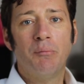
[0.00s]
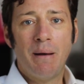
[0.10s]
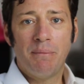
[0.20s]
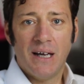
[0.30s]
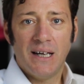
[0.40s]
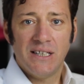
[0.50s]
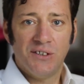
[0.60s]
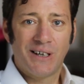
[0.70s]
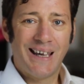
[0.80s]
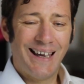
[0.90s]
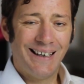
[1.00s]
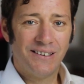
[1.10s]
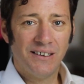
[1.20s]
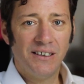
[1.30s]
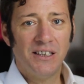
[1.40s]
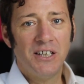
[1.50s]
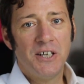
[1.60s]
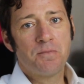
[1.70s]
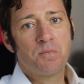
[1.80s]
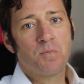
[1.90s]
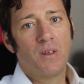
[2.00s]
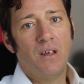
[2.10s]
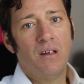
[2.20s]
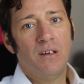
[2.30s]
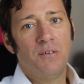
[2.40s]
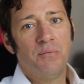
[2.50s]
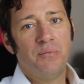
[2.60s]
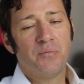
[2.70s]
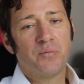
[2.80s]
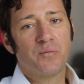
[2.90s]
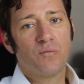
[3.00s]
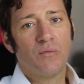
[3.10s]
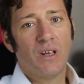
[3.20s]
will map that into your calendar, and